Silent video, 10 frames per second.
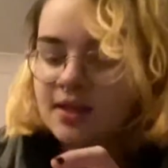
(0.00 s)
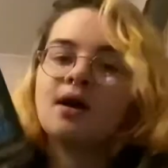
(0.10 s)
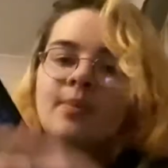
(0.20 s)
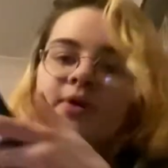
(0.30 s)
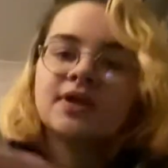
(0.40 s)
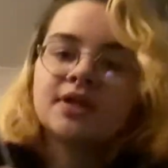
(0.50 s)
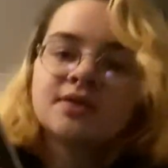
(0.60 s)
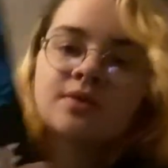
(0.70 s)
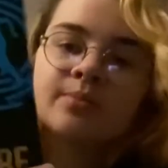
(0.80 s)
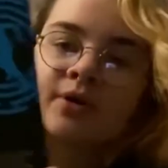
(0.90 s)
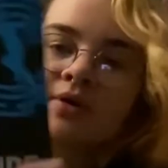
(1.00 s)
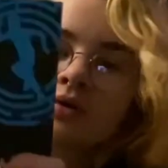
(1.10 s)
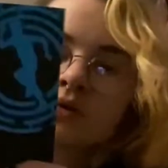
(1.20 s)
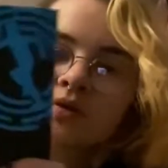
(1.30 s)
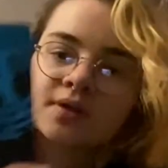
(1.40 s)
I bought these two
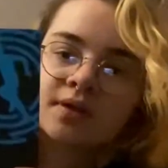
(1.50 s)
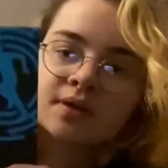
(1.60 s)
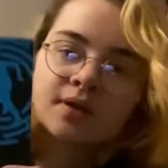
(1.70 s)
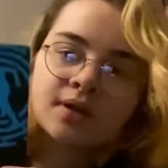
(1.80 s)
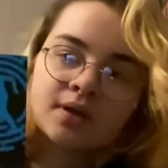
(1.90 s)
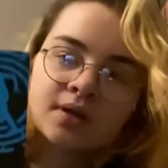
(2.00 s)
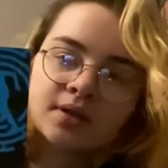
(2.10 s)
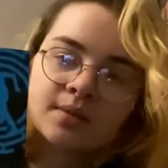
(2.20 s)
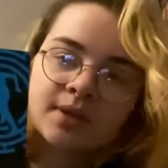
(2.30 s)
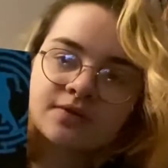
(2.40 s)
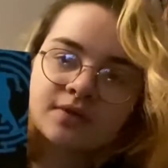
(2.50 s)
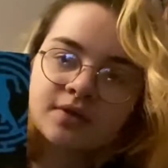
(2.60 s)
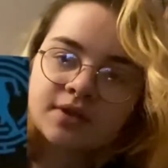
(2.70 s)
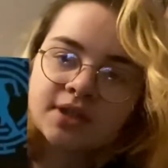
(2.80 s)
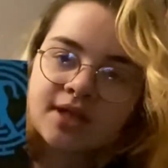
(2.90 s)
books, The Maze Runner
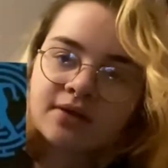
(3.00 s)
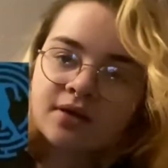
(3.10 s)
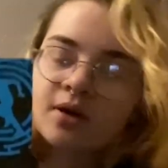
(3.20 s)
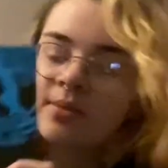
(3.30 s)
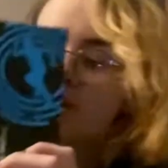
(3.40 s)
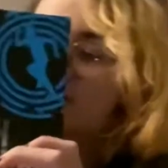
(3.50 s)
and The Death Cure, because